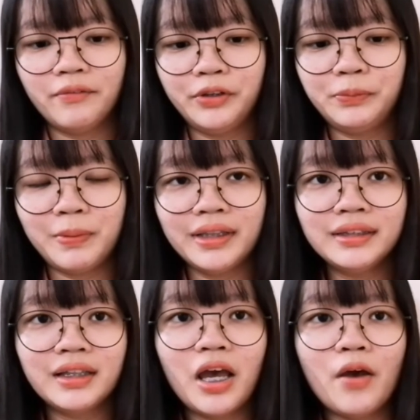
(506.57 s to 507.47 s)
which
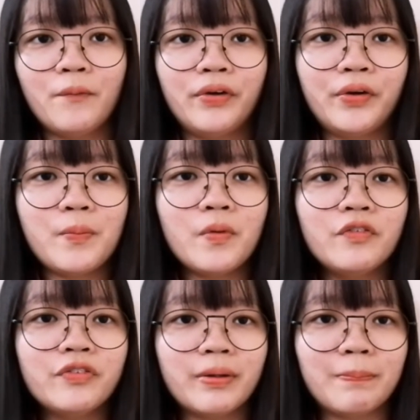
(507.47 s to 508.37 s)
means we
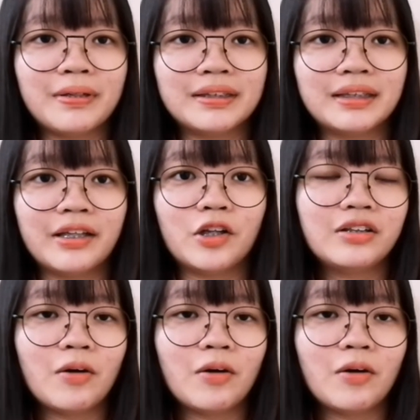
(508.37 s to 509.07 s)
remove the person.